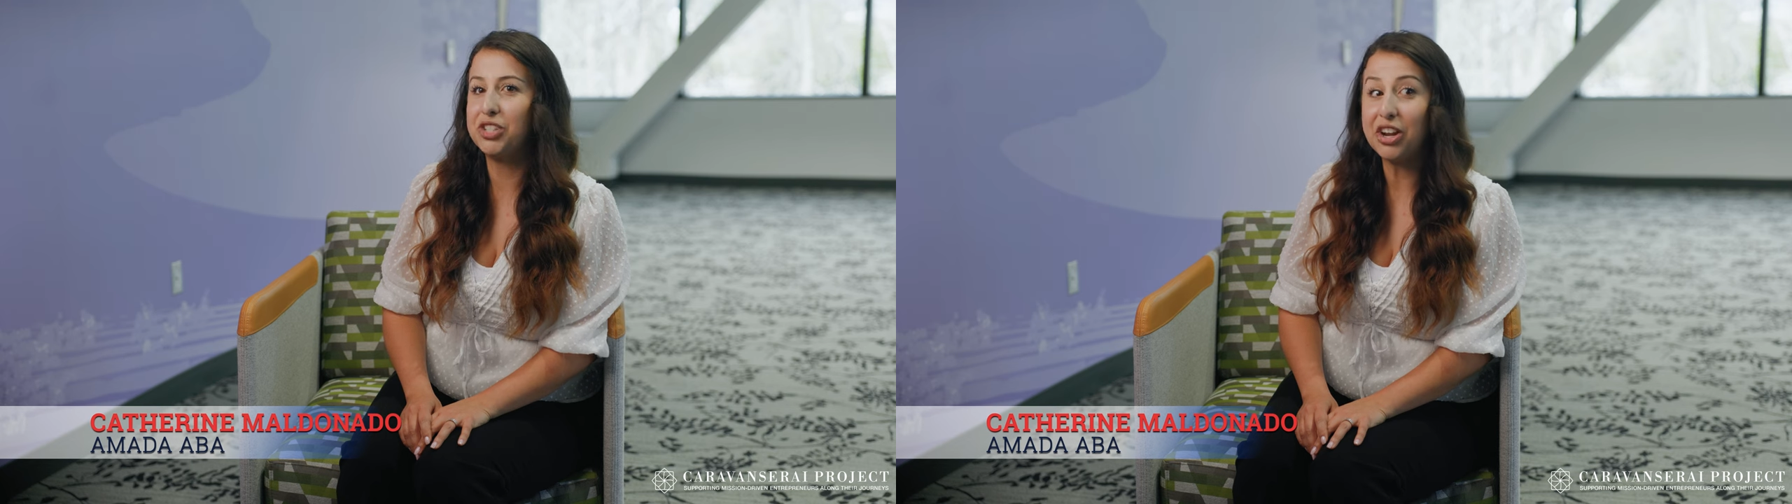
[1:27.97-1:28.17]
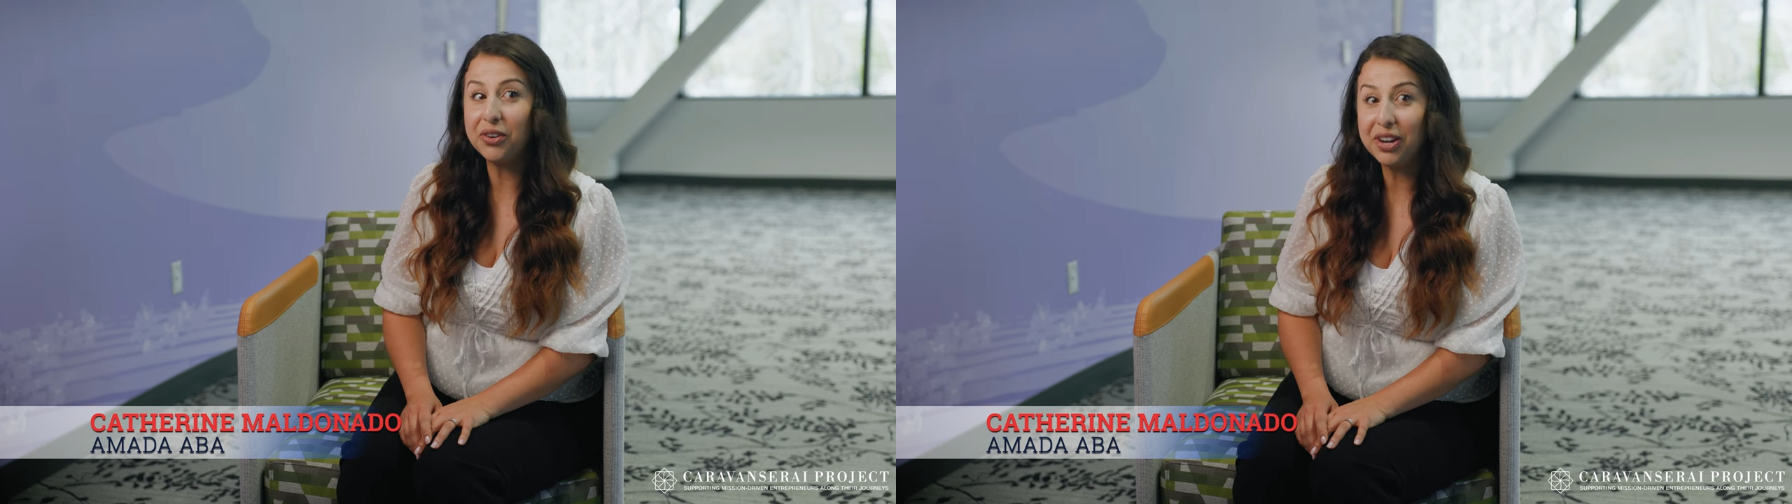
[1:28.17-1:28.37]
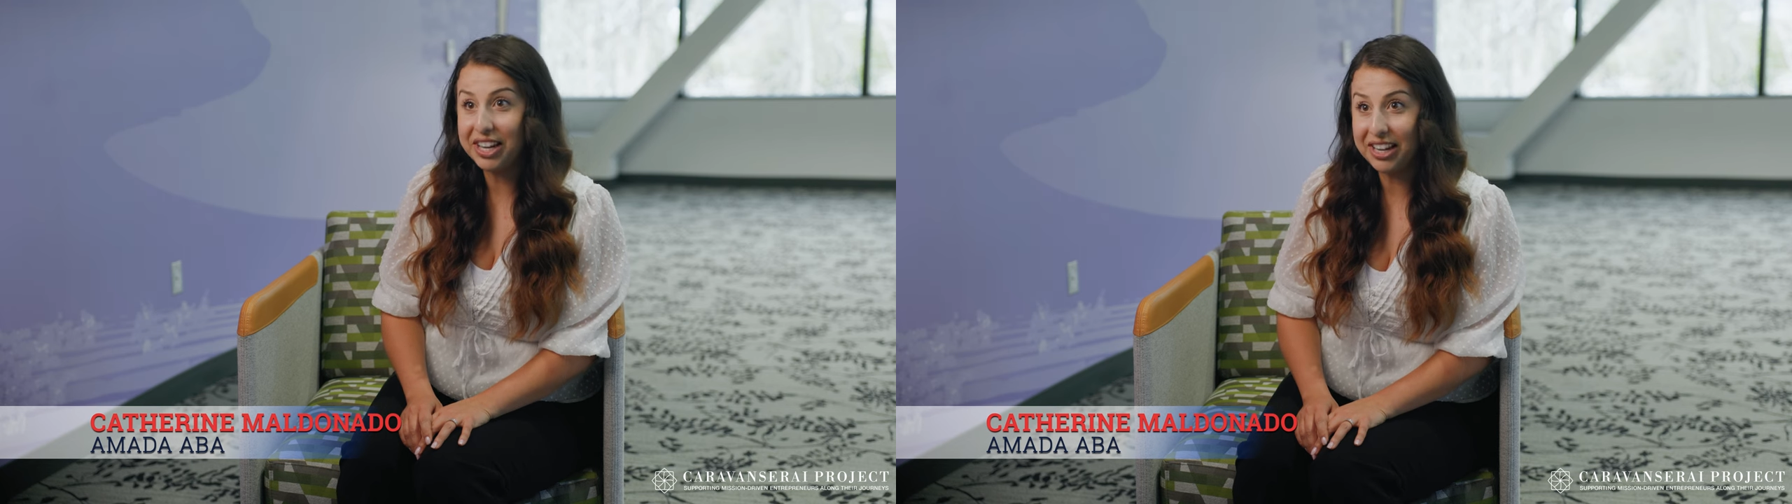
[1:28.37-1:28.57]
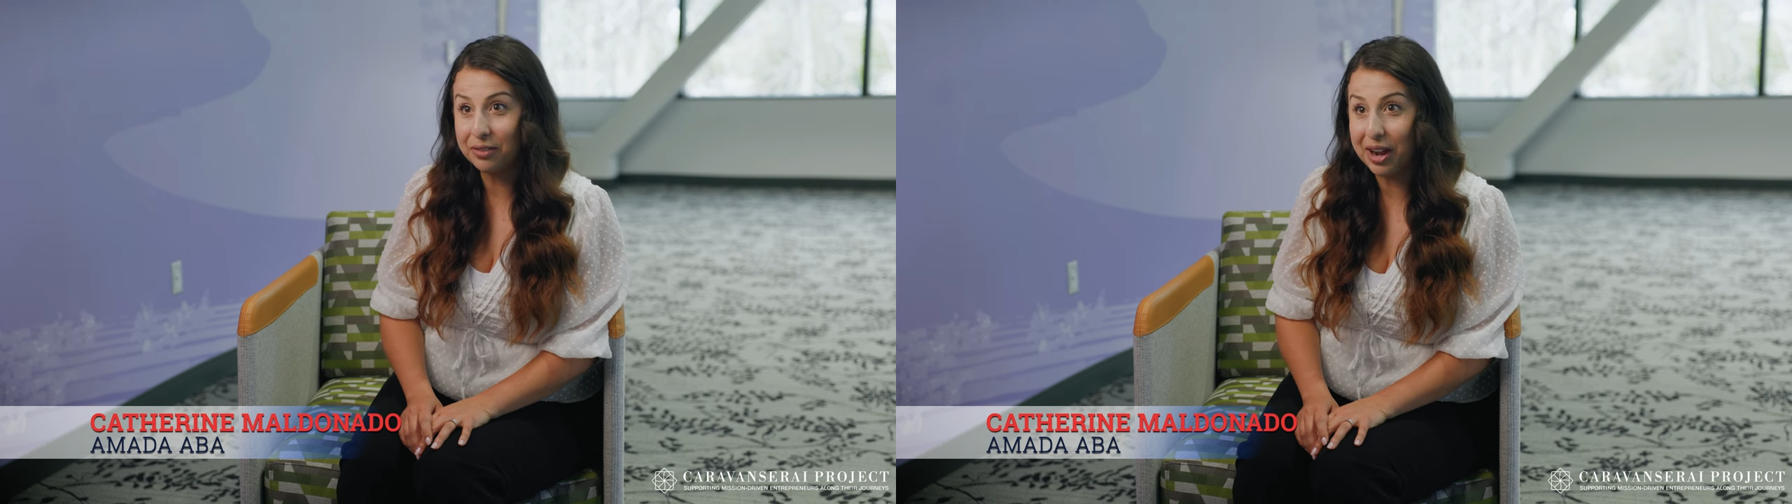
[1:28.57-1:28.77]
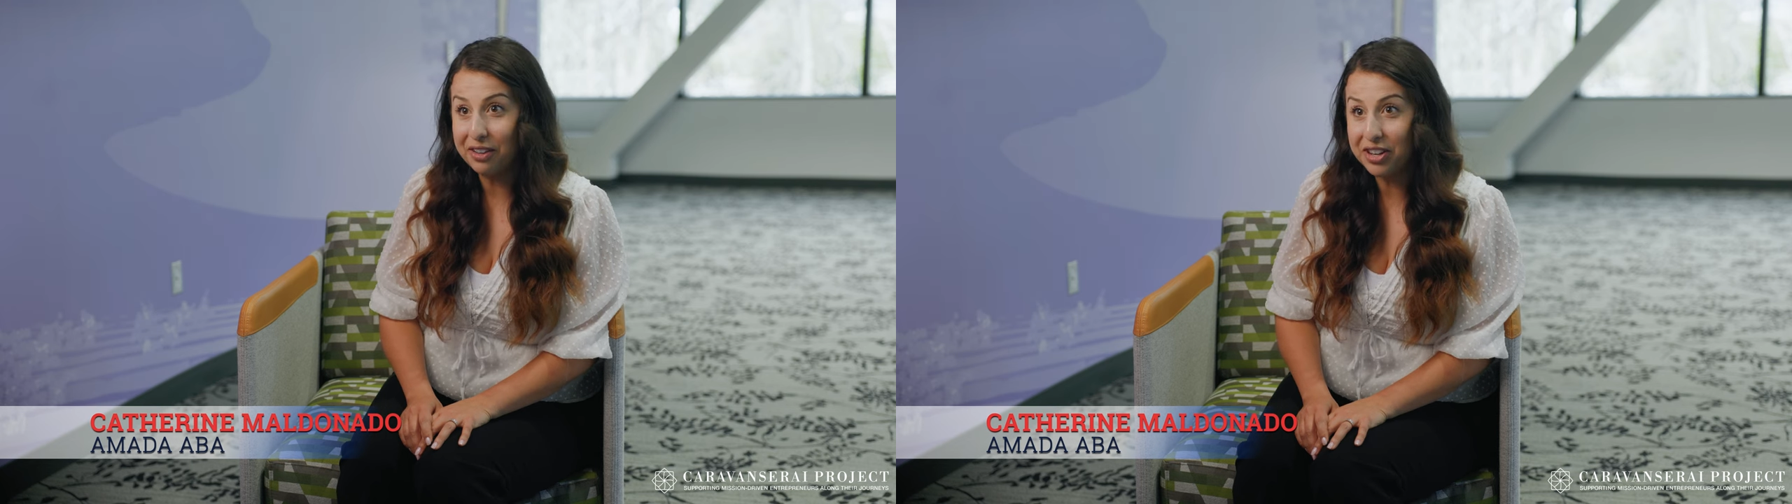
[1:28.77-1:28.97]

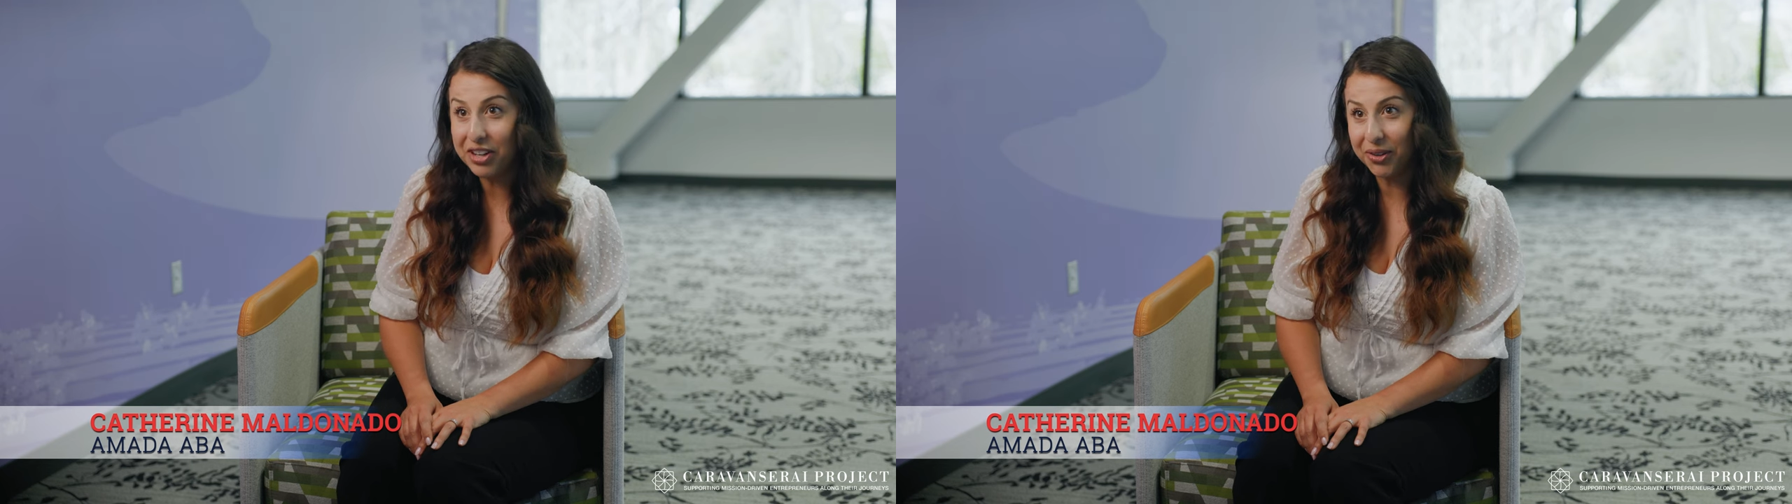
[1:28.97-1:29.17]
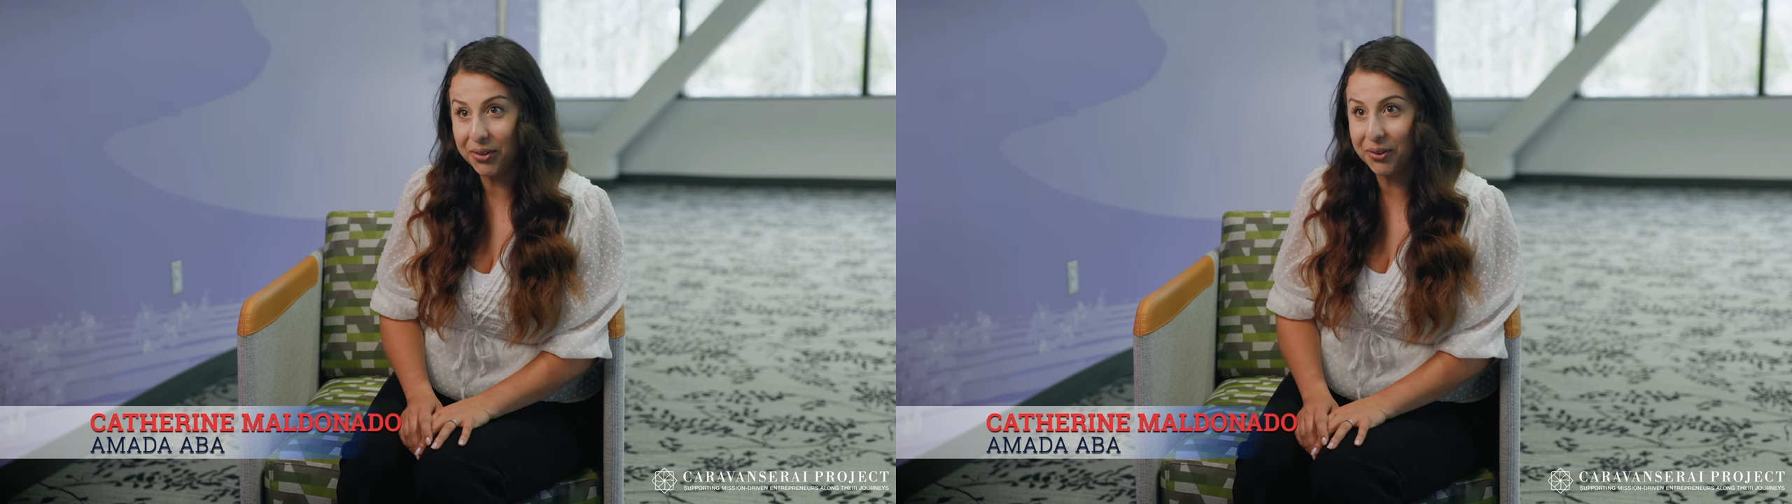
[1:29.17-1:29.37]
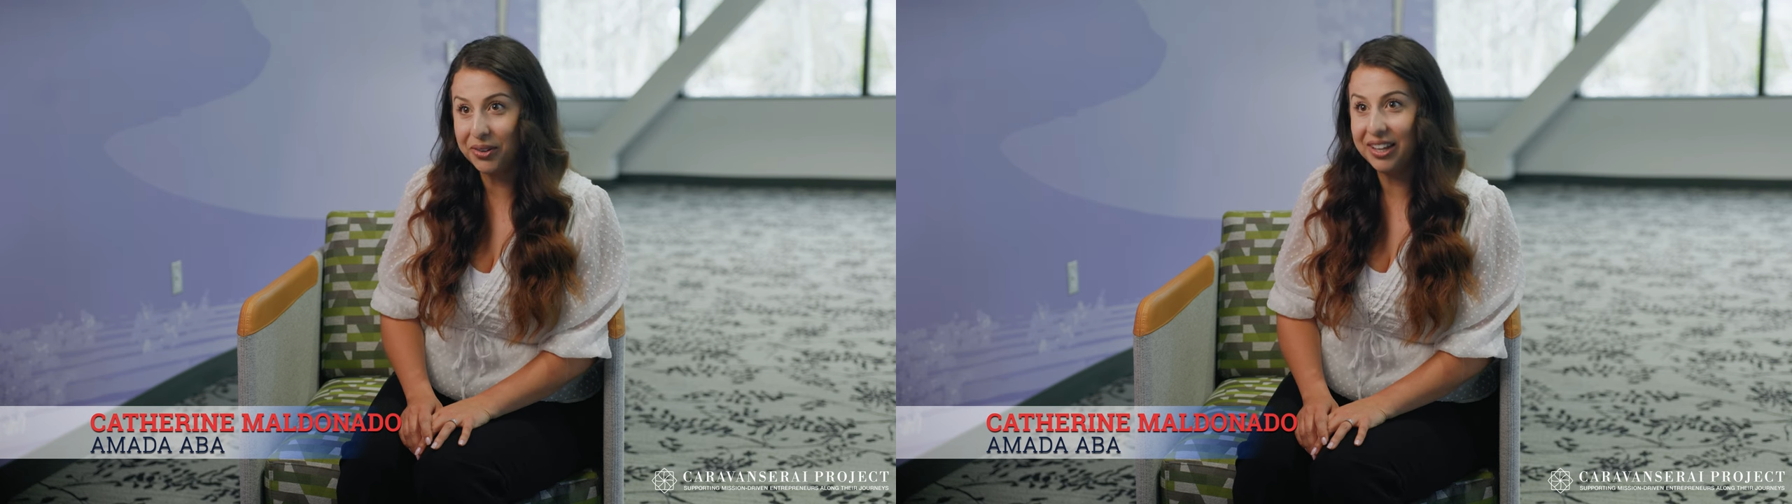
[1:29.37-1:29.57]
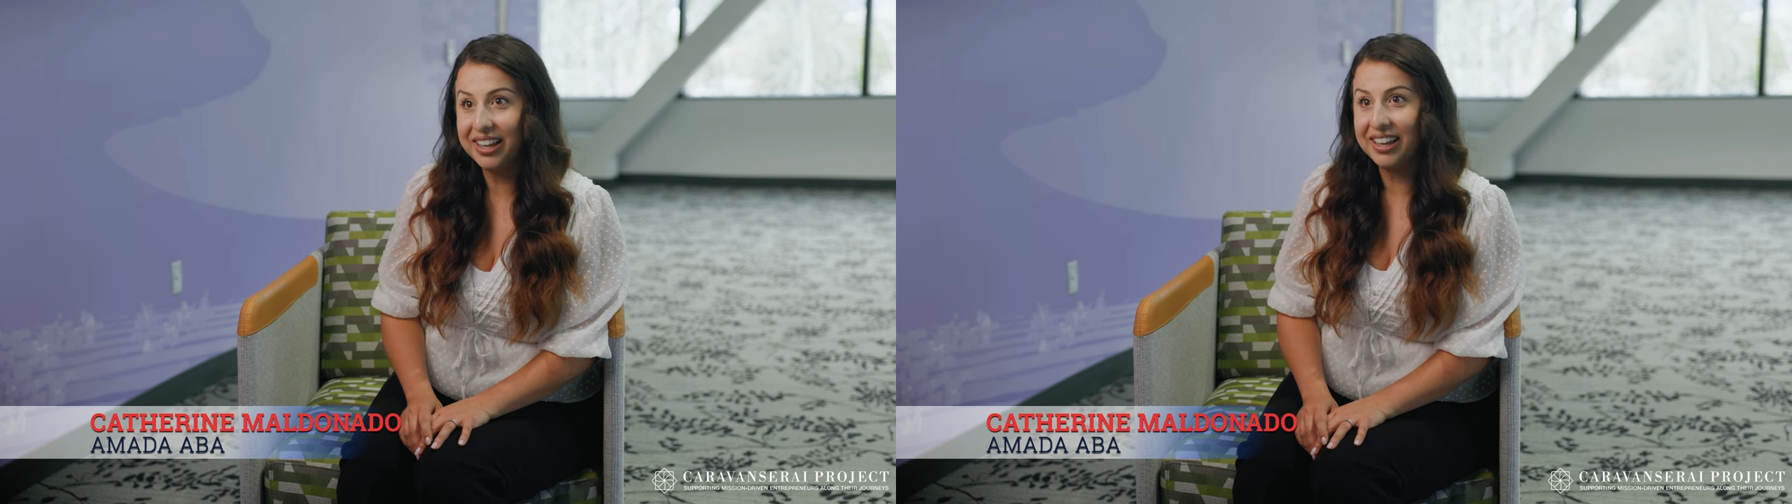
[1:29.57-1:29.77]
generating revenue.